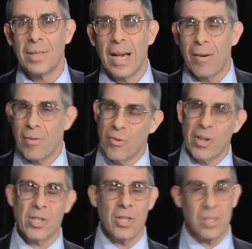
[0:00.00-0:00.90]
And if the
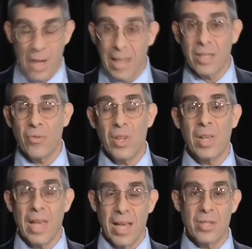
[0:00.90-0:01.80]
function is not to feed
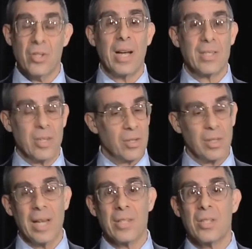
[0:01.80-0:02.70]
the cancer, as under
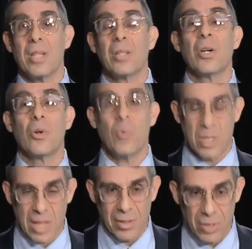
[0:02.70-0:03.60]
Glass-Steagall, we
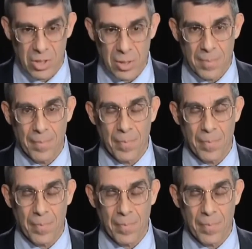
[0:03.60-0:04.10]
salvage it.